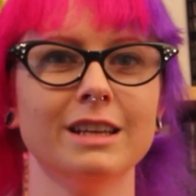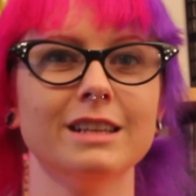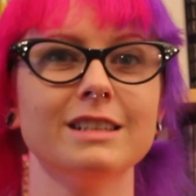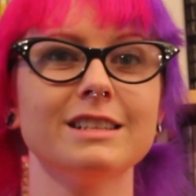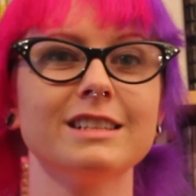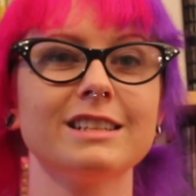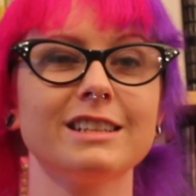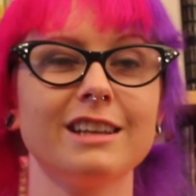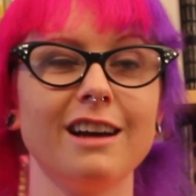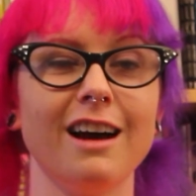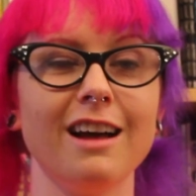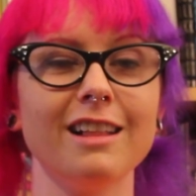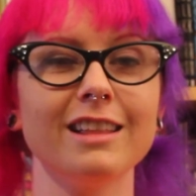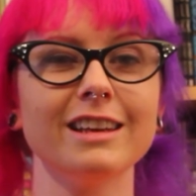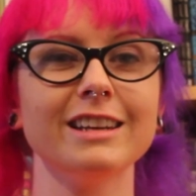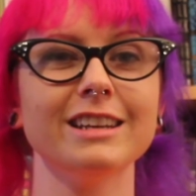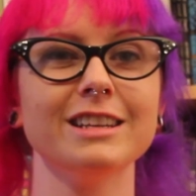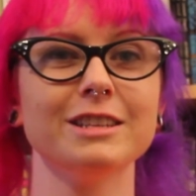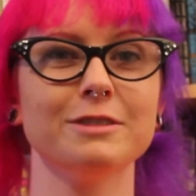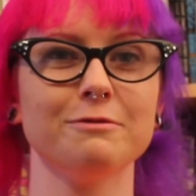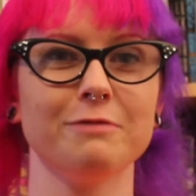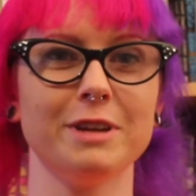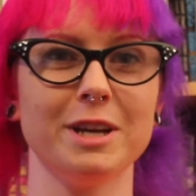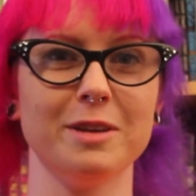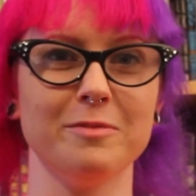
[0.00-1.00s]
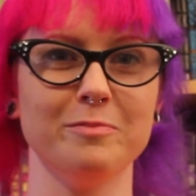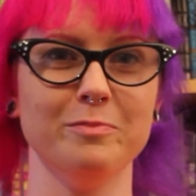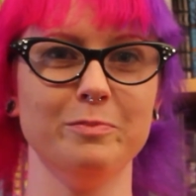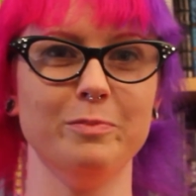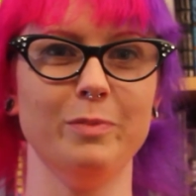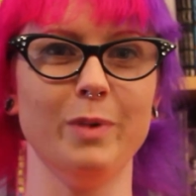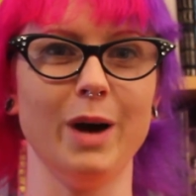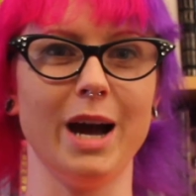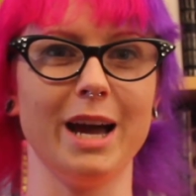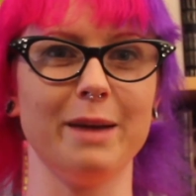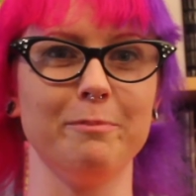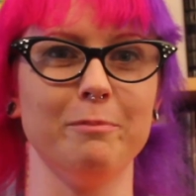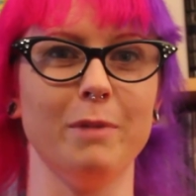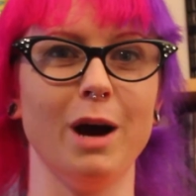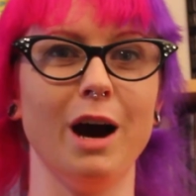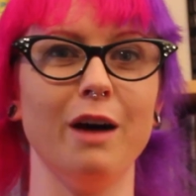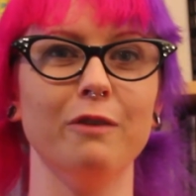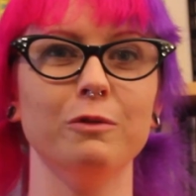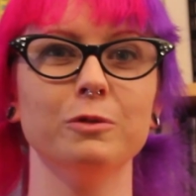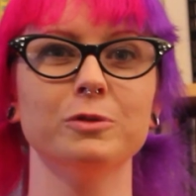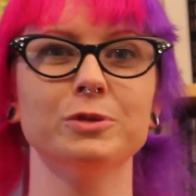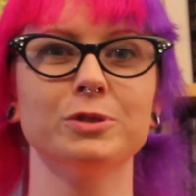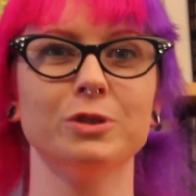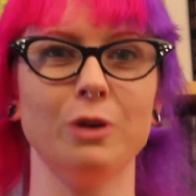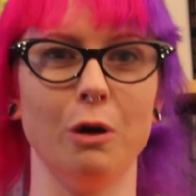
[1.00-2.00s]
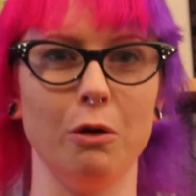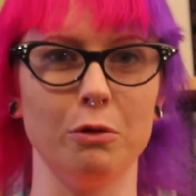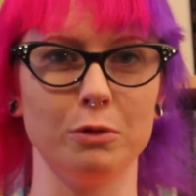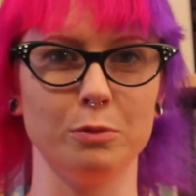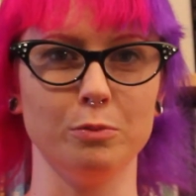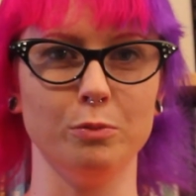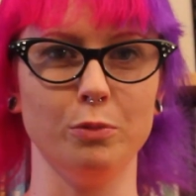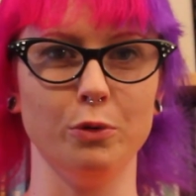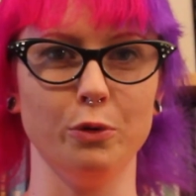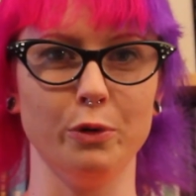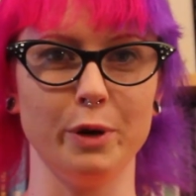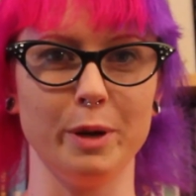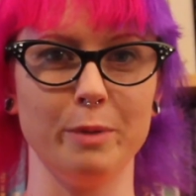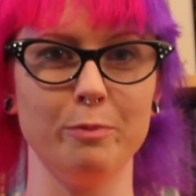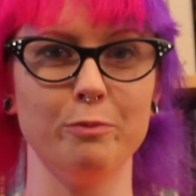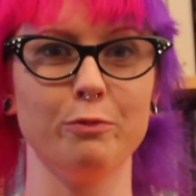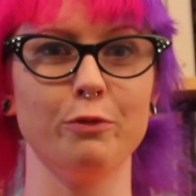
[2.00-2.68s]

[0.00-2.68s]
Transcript: Scarlet is written by Marvel's golden boy